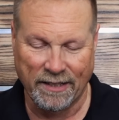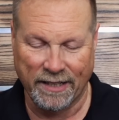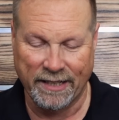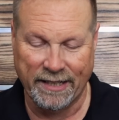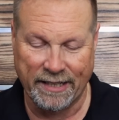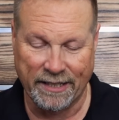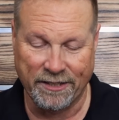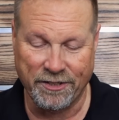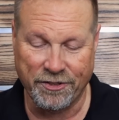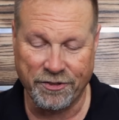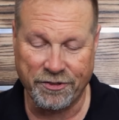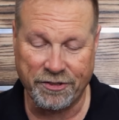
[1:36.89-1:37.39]

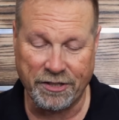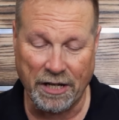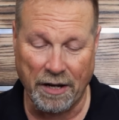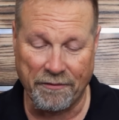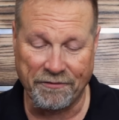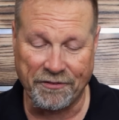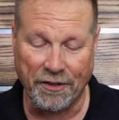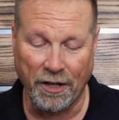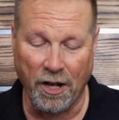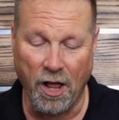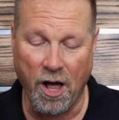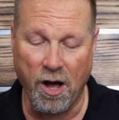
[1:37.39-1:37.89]
get
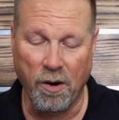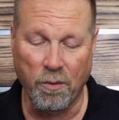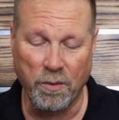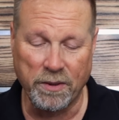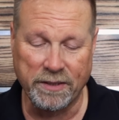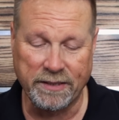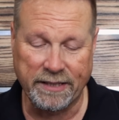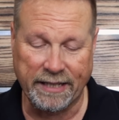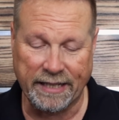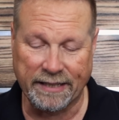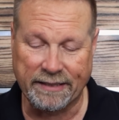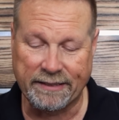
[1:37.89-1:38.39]
yourself the long
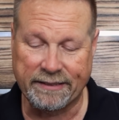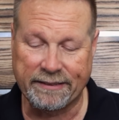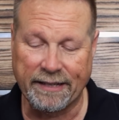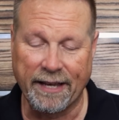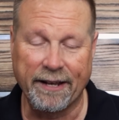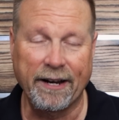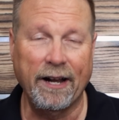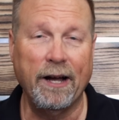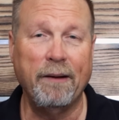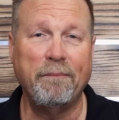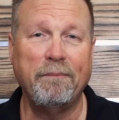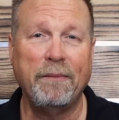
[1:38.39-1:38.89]
ones, get
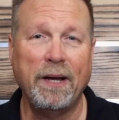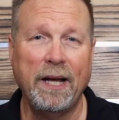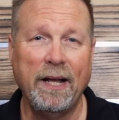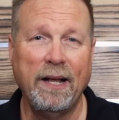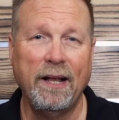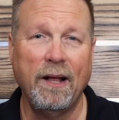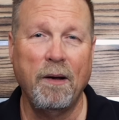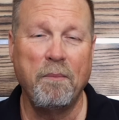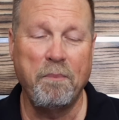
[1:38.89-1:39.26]
set up.